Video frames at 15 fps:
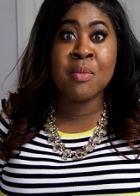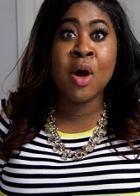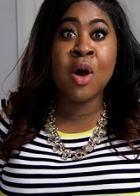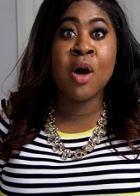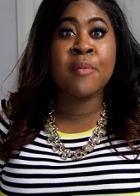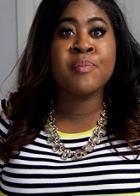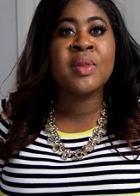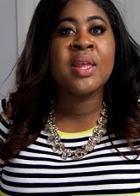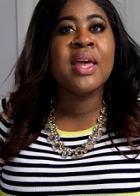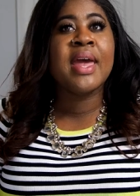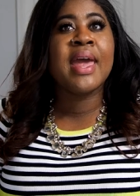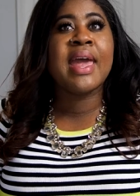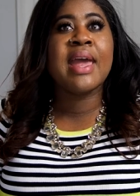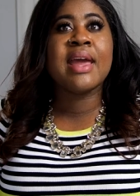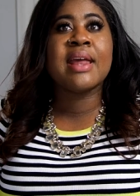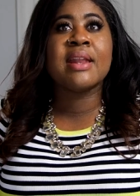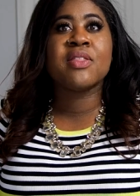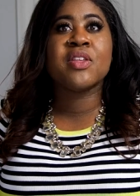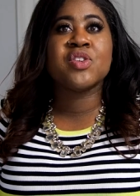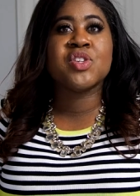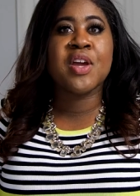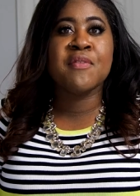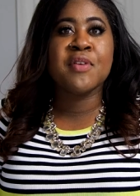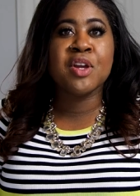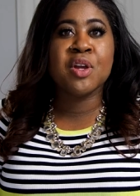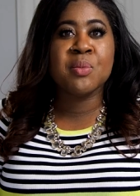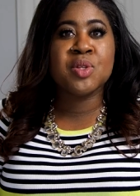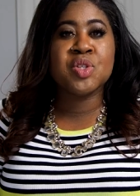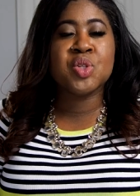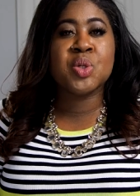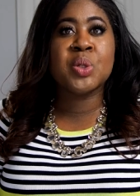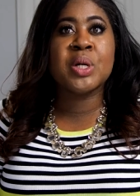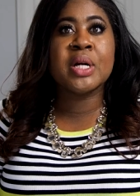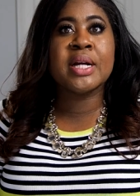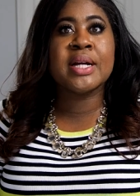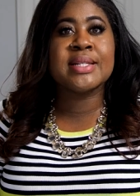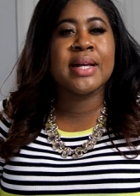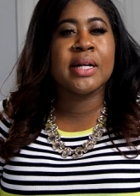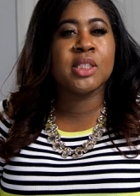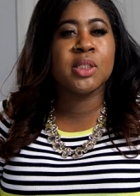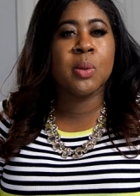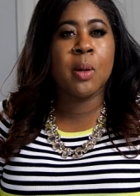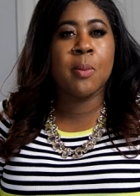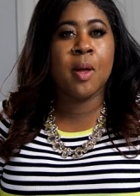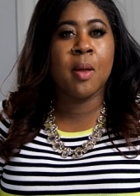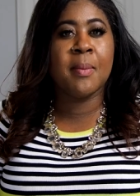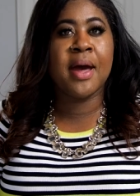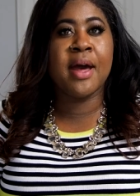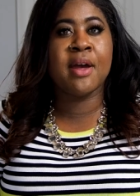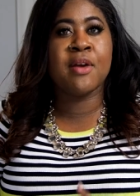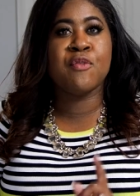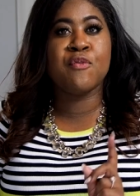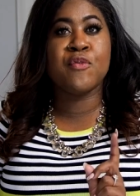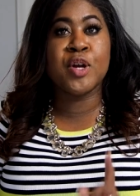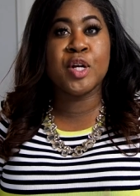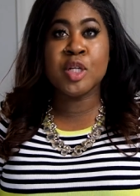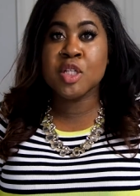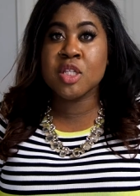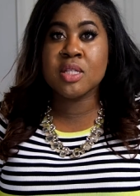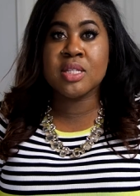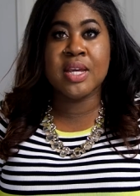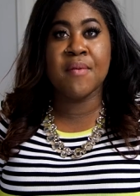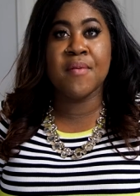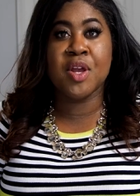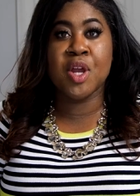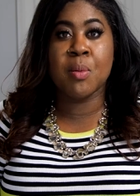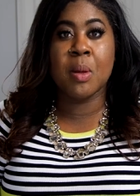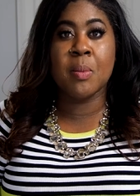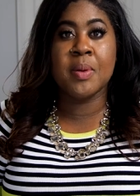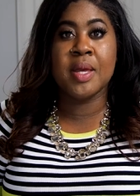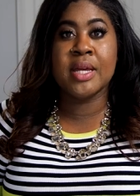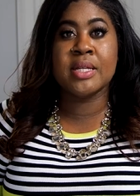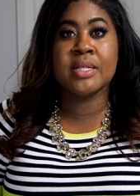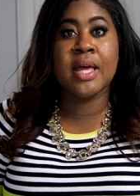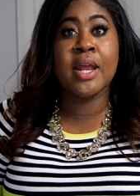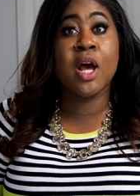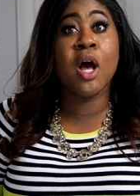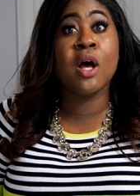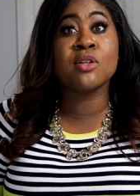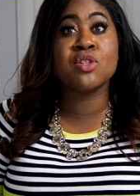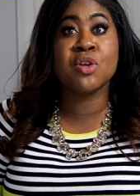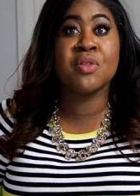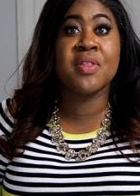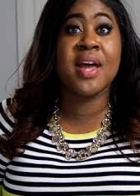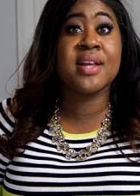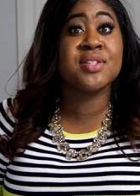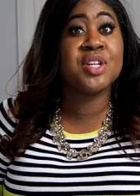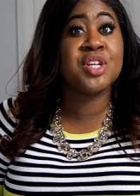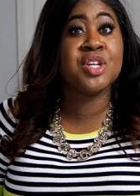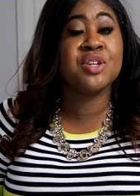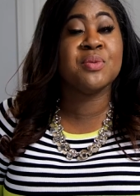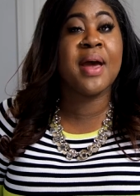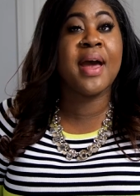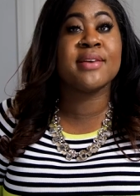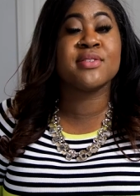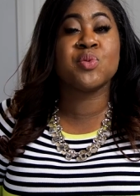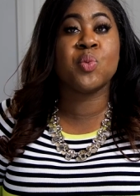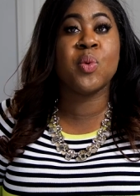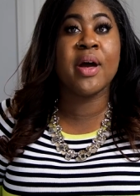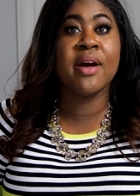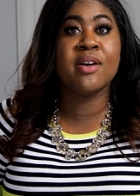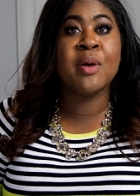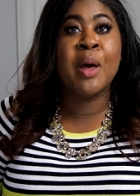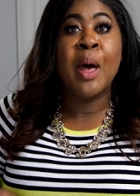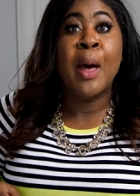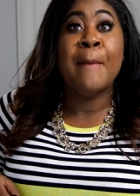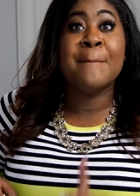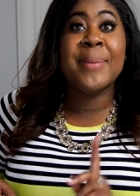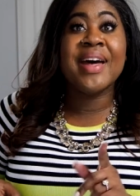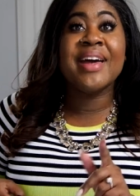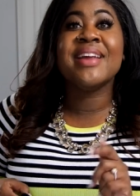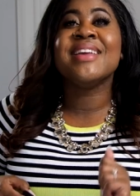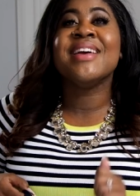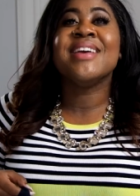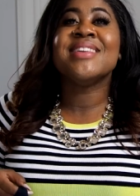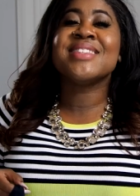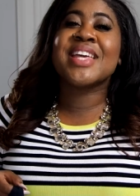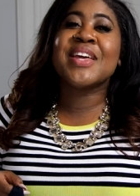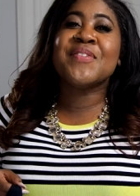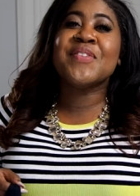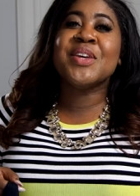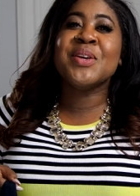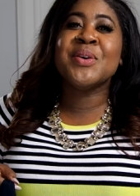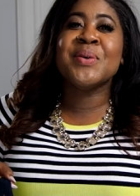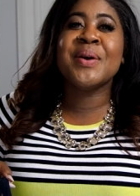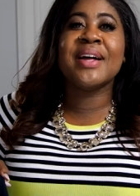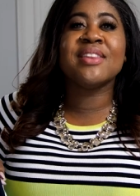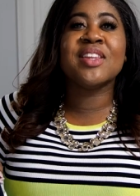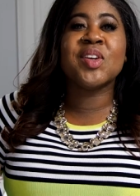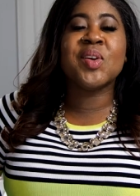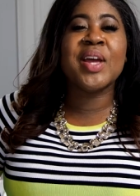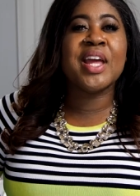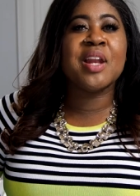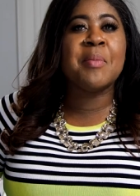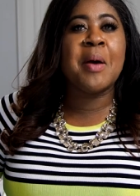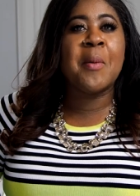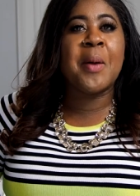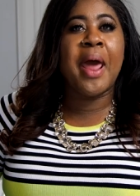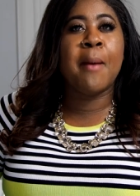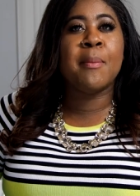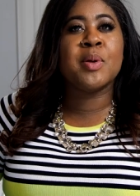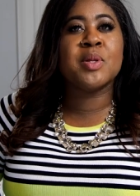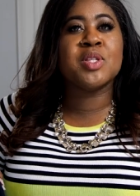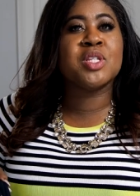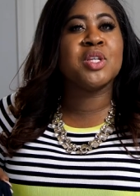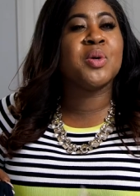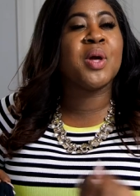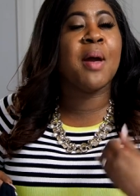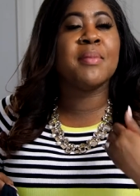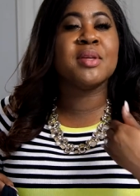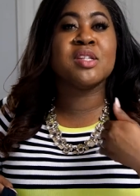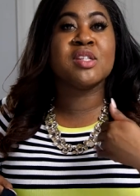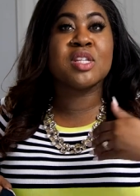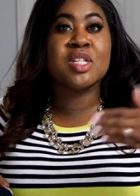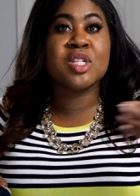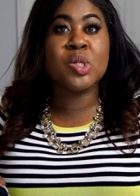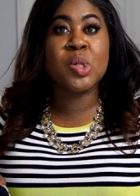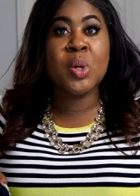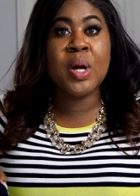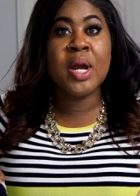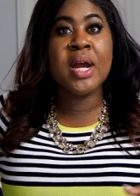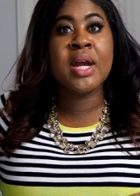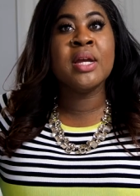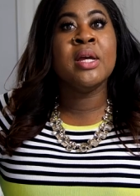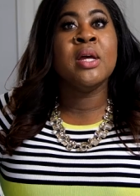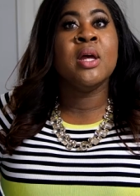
Mall and their David Yurman store is actually where I bought my first David Yurman piece and I'll show that to you as well. But to give you a little hint about what happens, you come into the store,